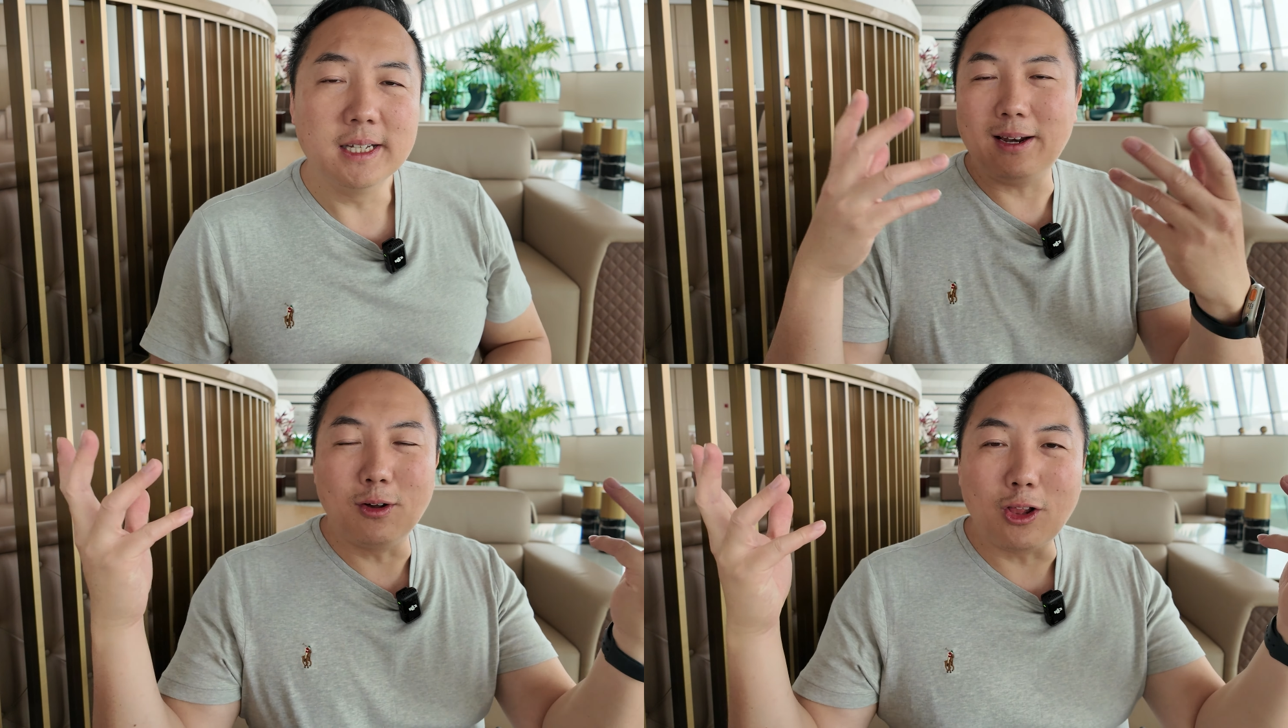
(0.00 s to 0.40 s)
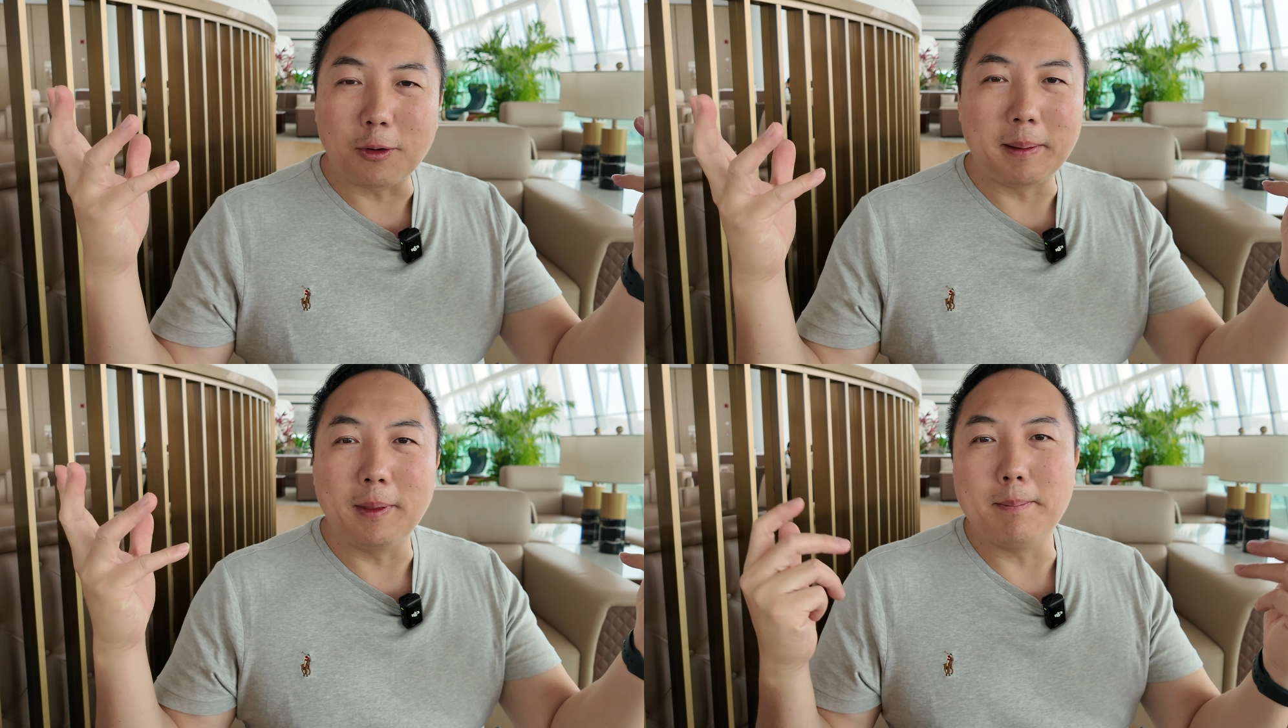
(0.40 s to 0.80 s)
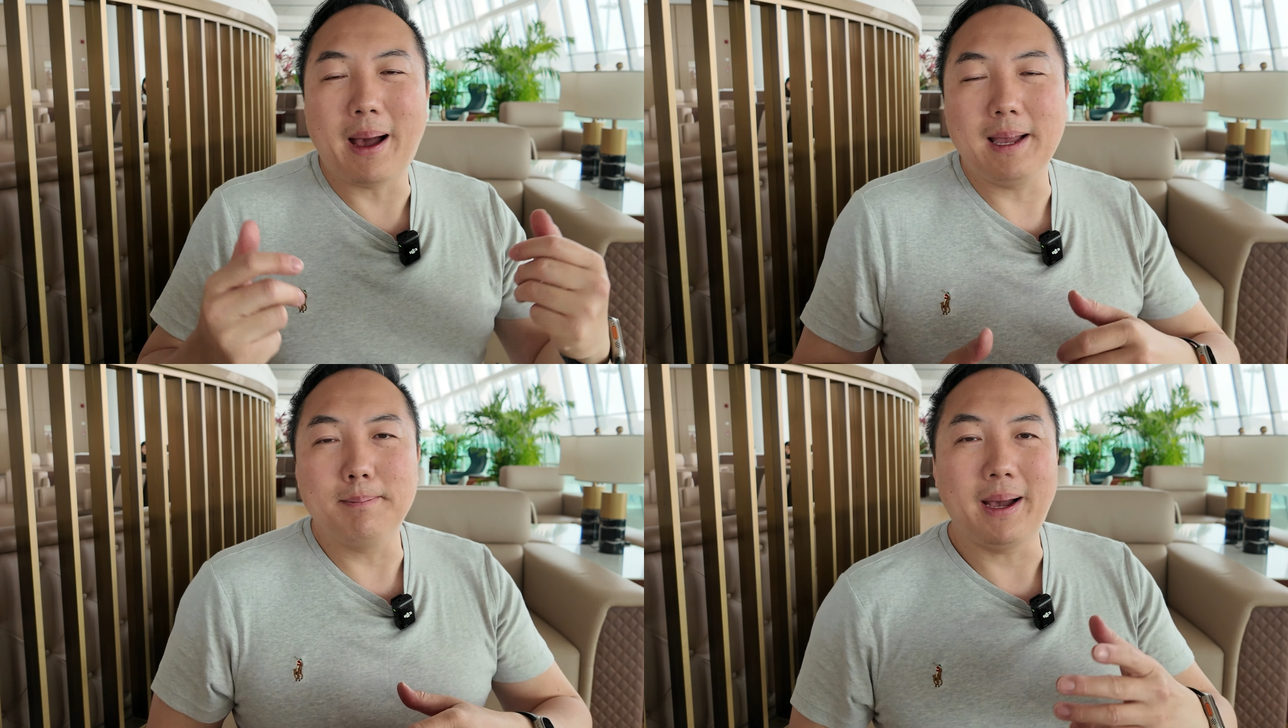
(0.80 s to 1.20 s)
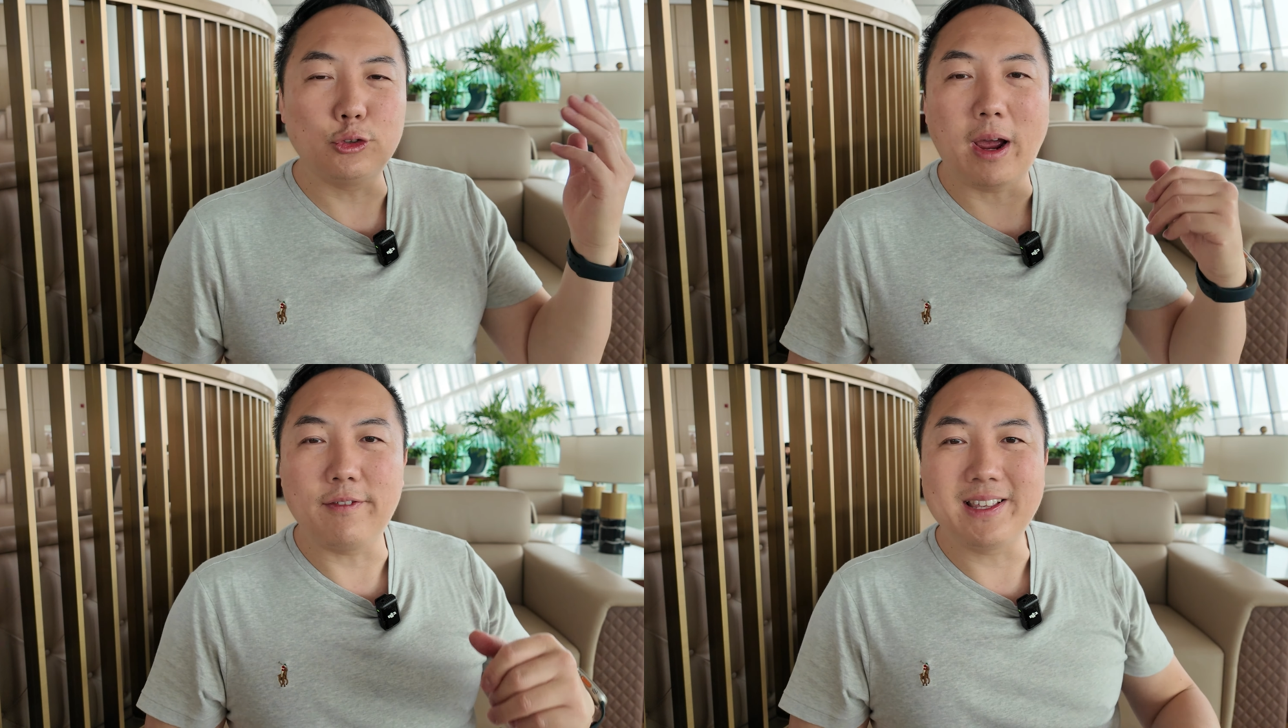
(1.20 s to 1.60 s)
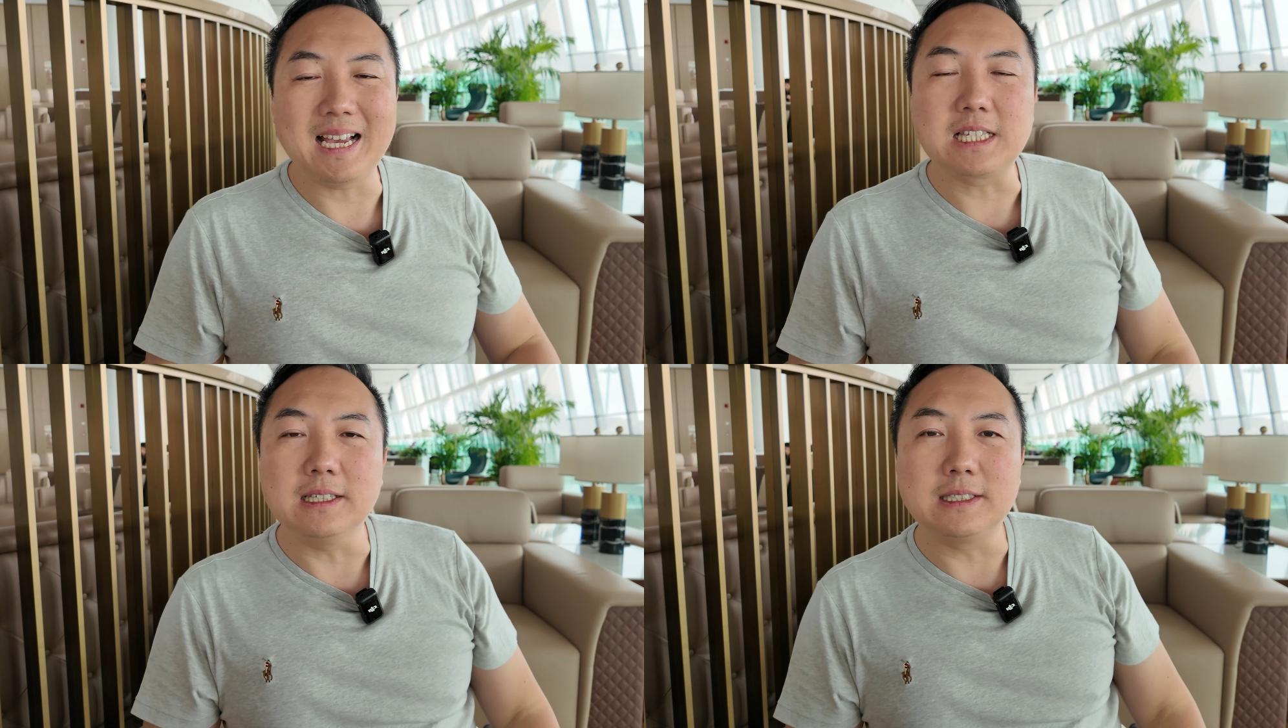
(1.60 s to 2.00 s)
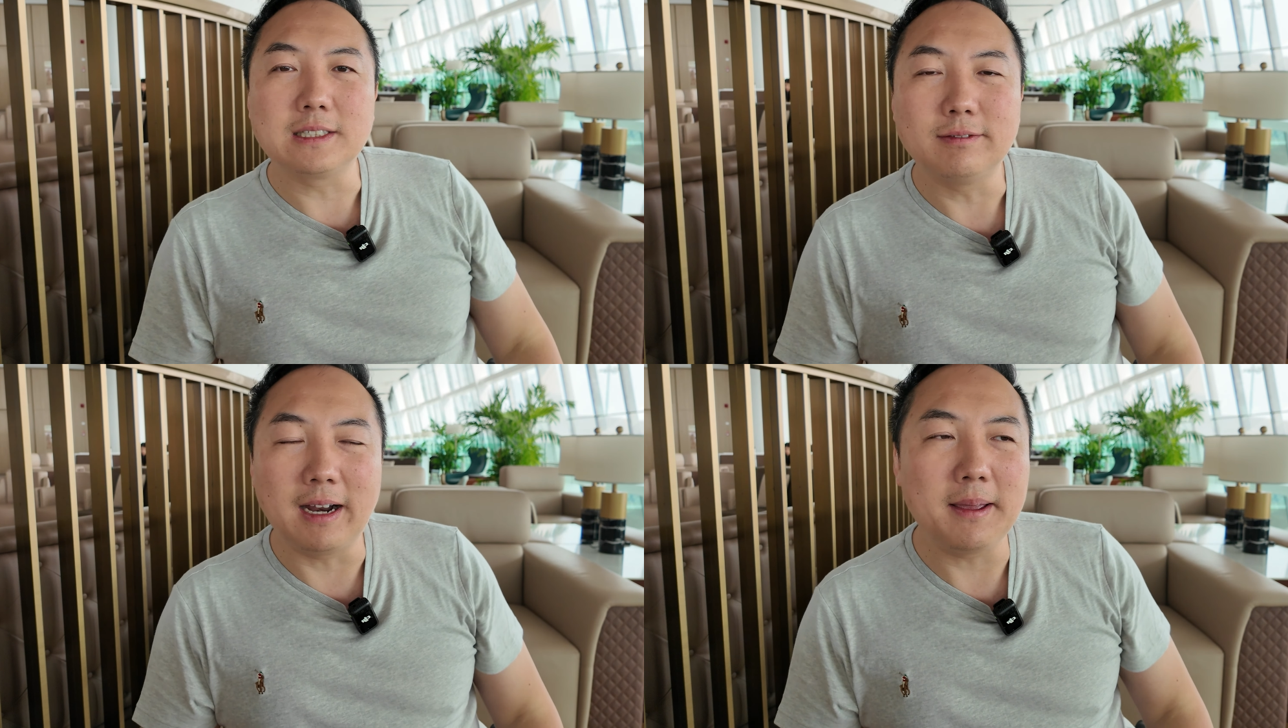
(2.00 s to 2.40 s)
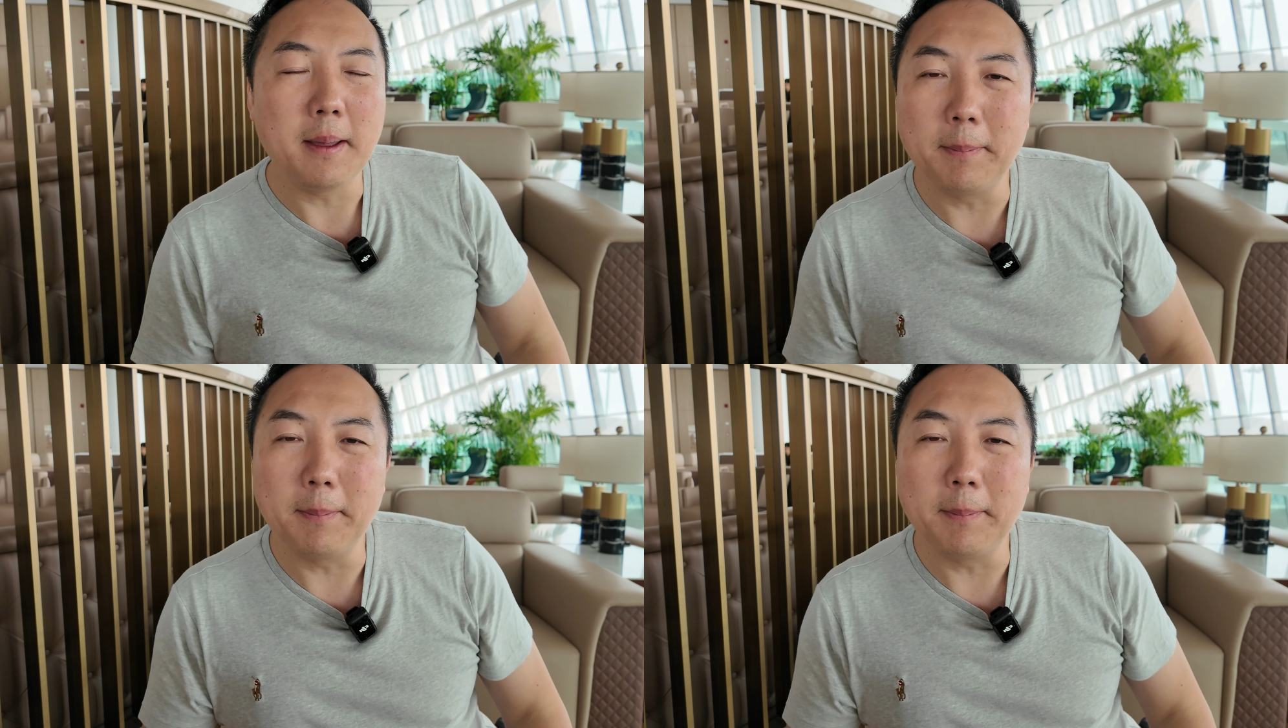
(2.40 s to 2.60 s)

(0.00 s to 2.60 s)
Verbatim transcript: I know a lot of people that buy and drive Teslas, right?